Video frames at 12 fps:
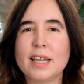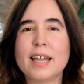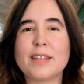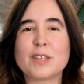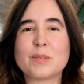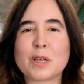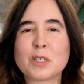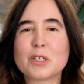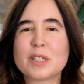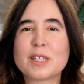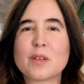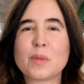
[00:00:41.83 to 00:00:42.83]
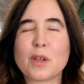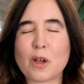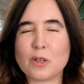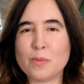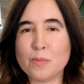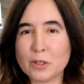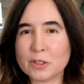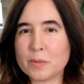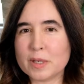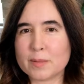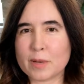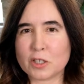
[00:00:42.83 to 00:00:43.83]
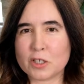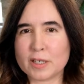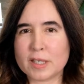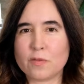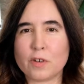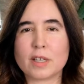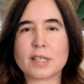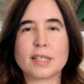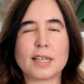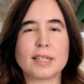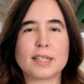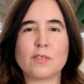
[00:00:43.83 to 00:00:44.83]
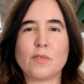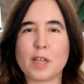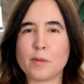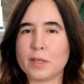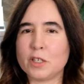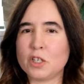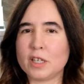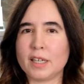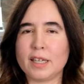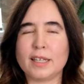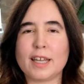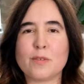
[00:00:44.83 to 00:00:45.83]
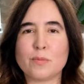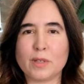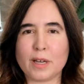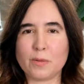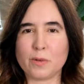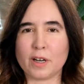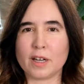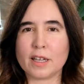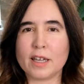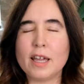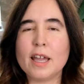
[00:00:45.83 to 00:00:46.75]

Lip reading: and the specialist sent me on to multiple specialists for extensive imaging and blood work.